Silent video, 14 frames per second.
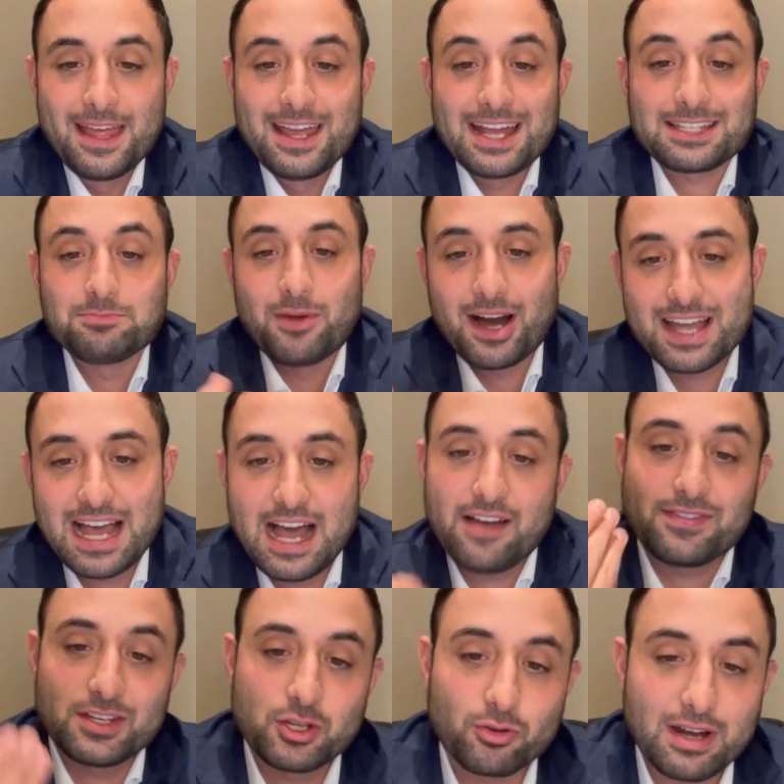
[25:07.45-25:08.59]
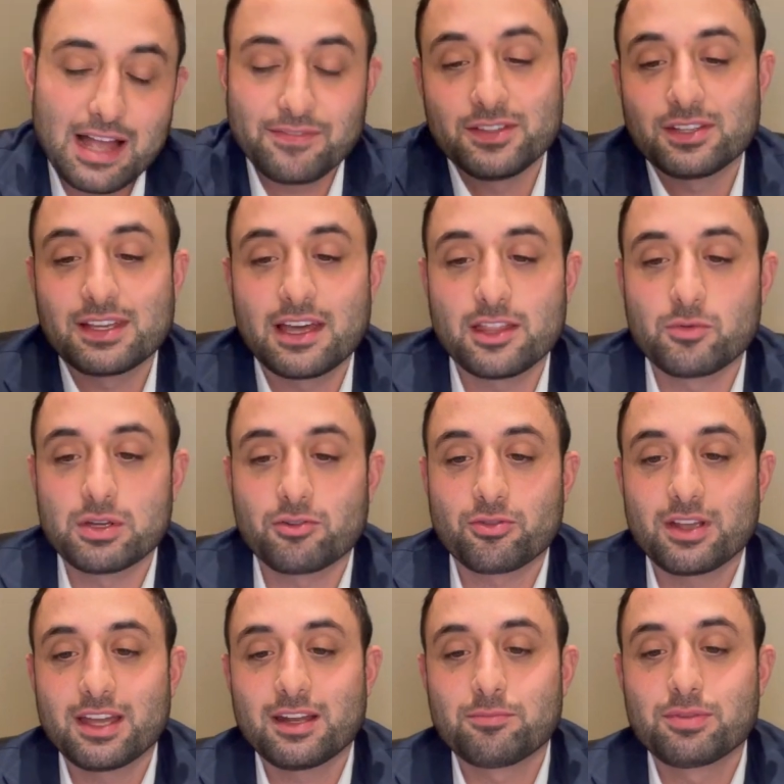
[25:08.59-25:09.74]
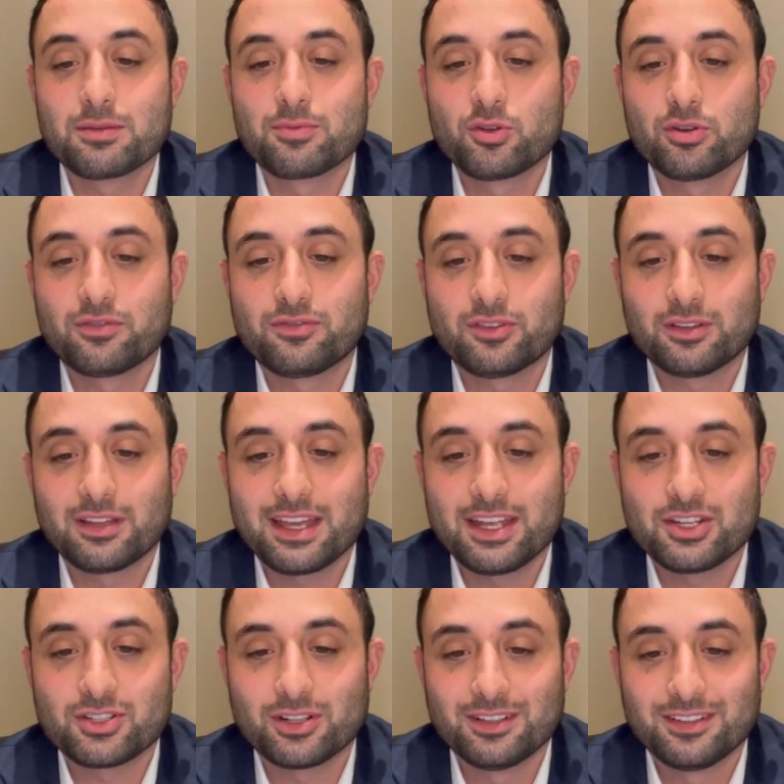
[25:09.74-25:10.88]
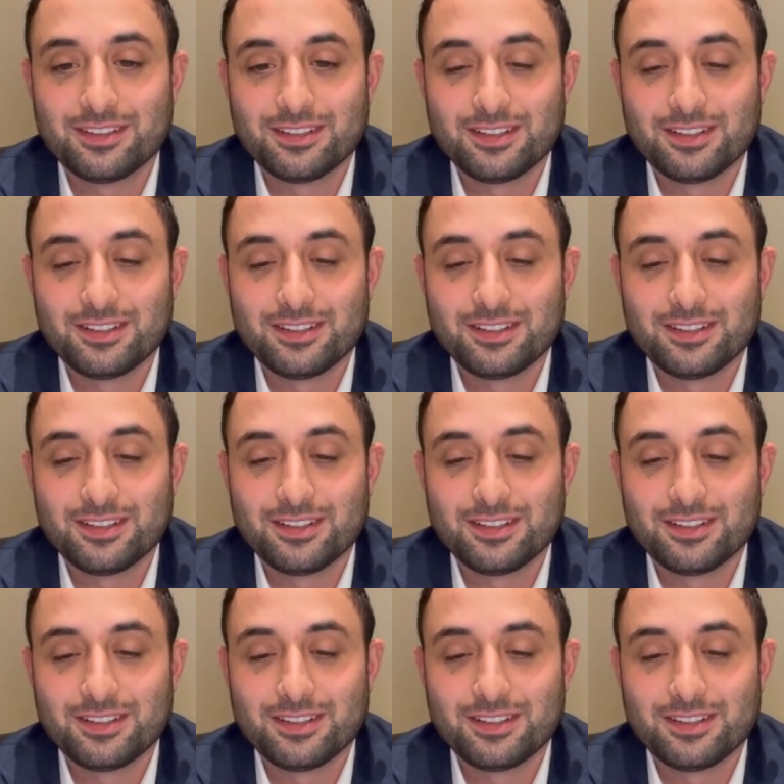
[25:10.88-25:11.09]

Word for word: It's my half and your half, and together we create a big, beautiful angel.